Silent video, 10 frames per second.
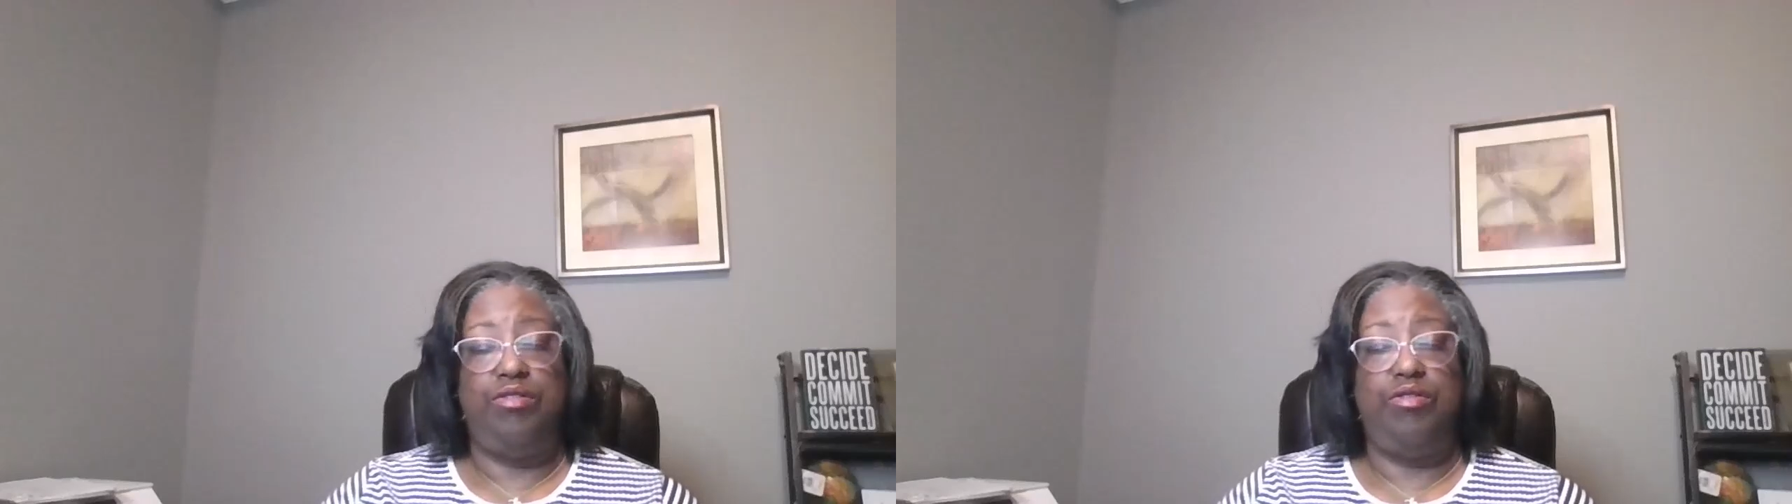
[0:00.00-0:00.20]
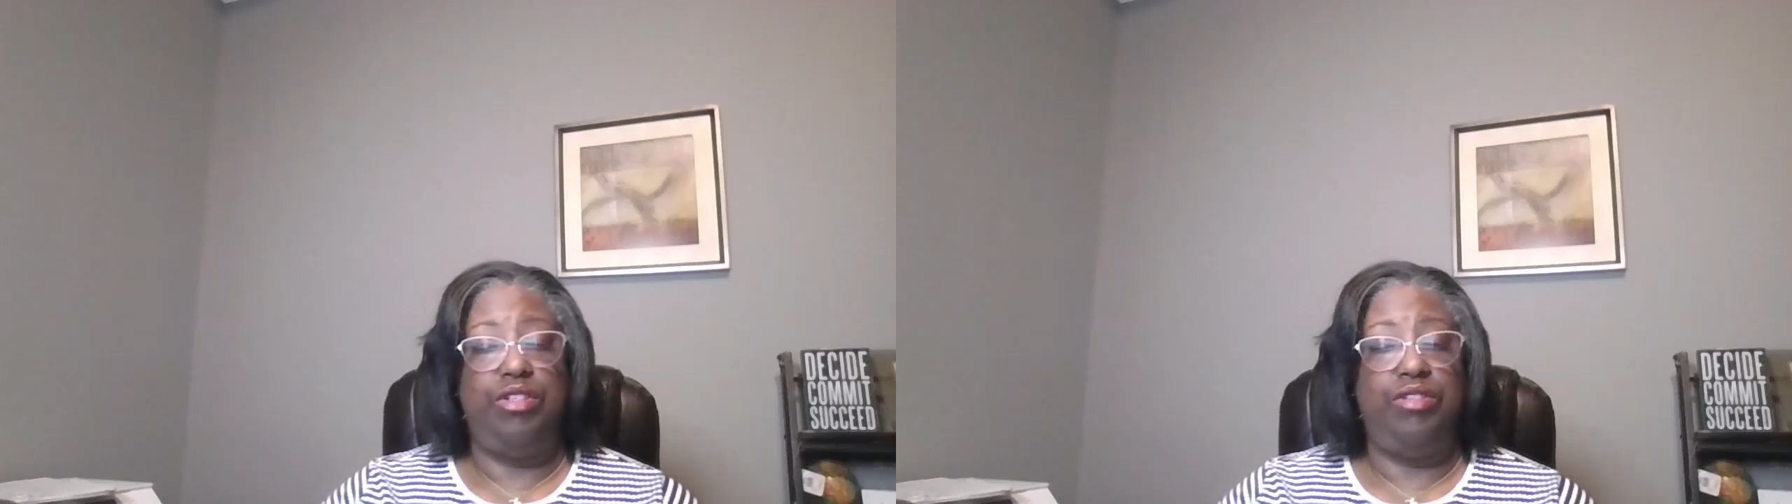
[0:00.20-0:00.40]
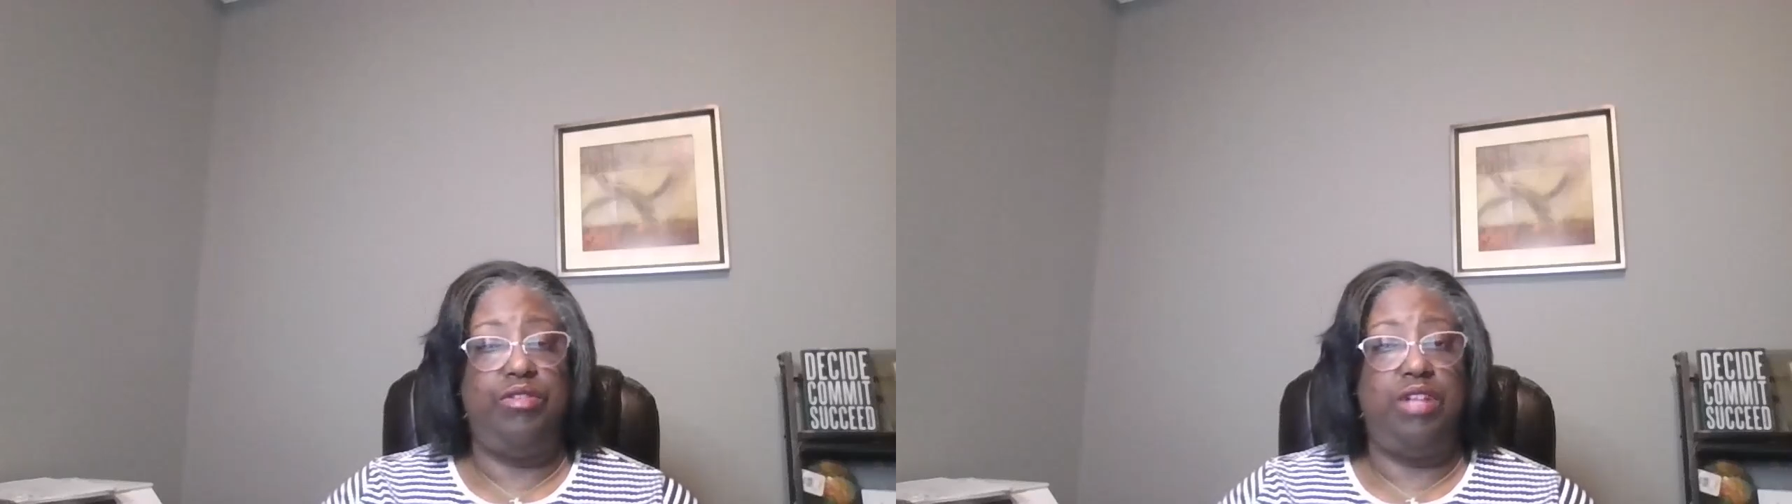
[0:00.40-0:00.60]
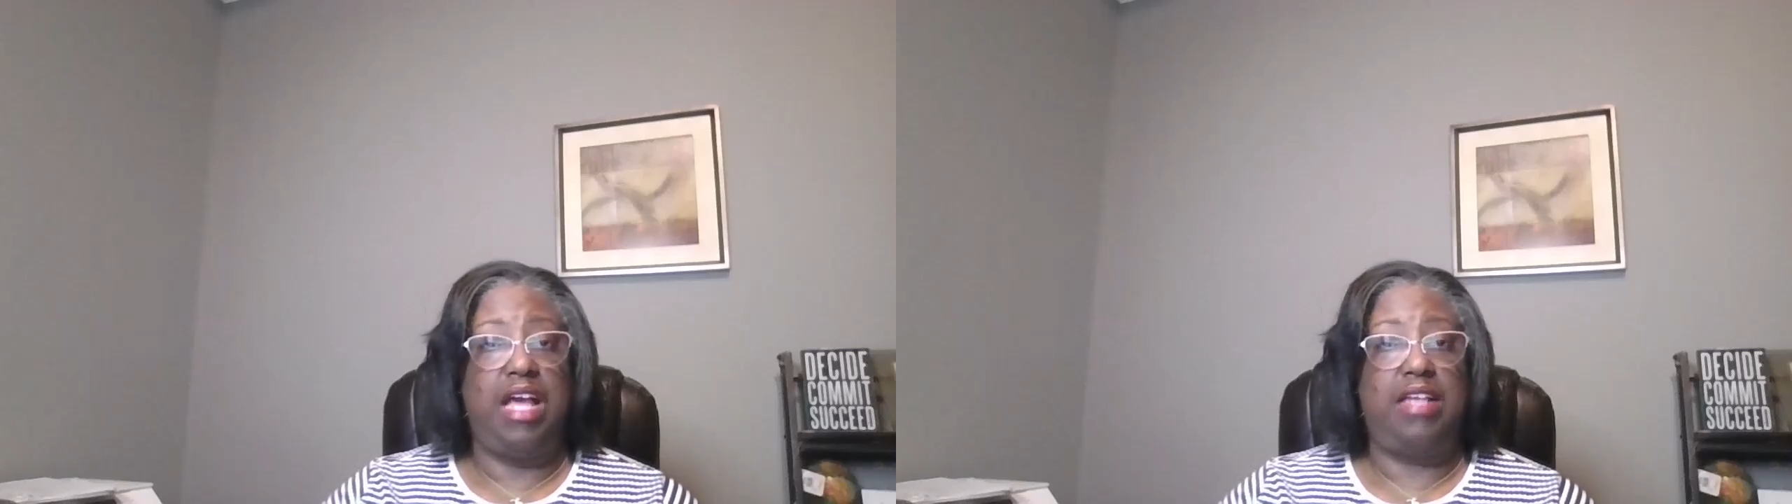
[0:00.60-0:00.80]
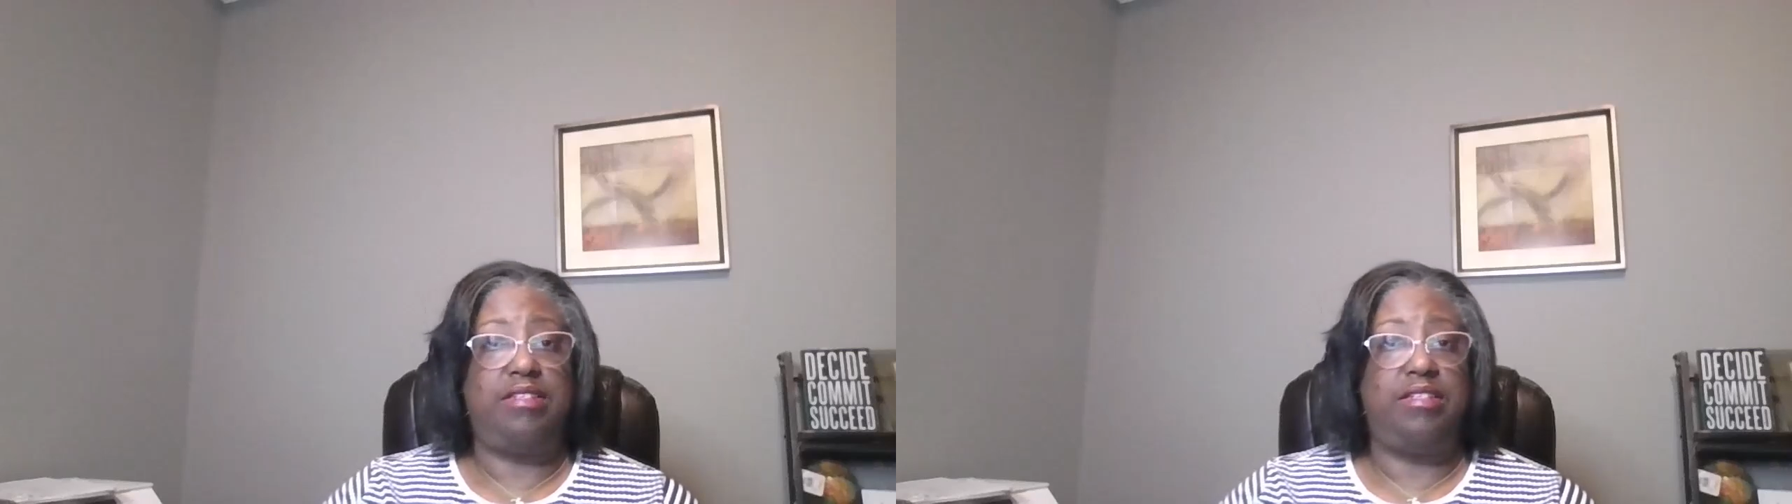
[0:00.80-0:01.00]
you
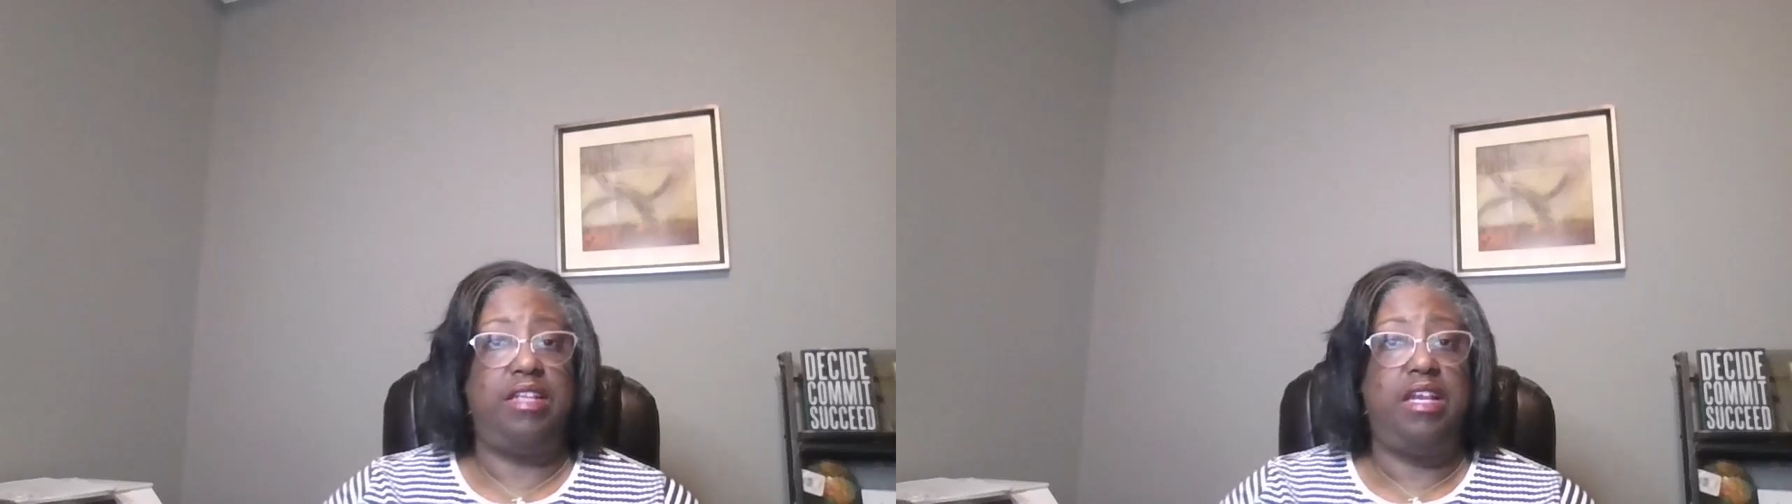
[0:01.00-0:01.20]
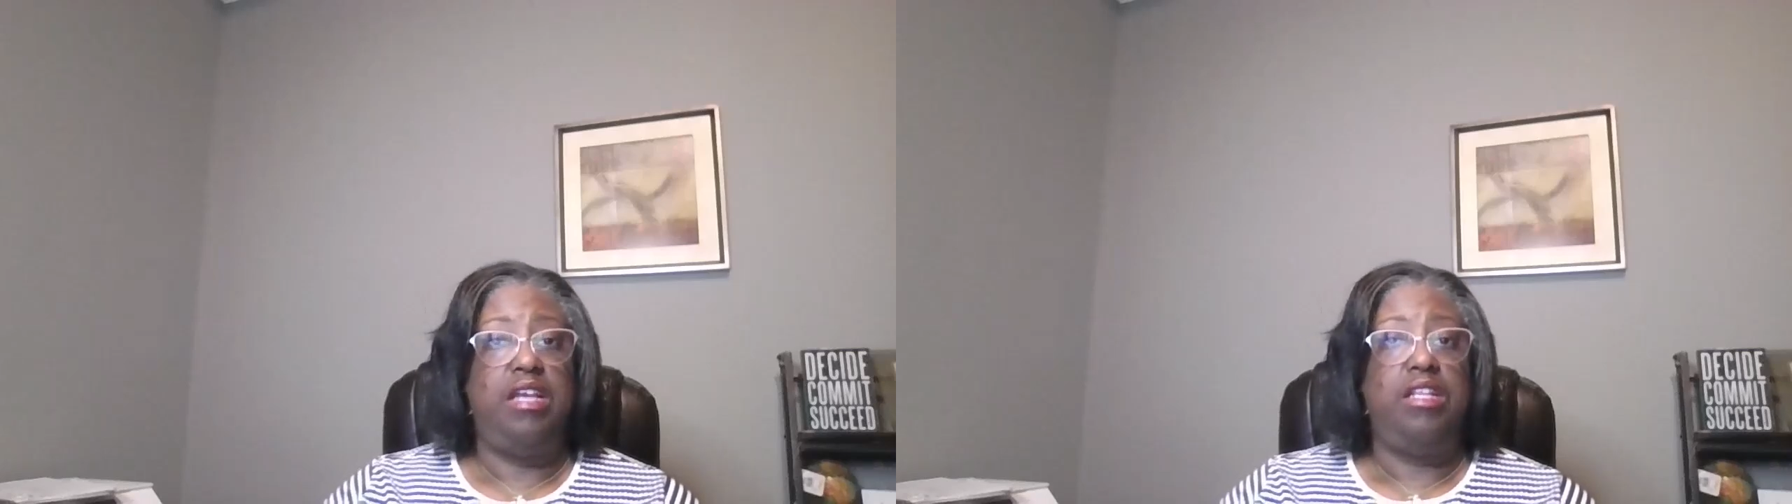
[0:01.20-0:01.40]
are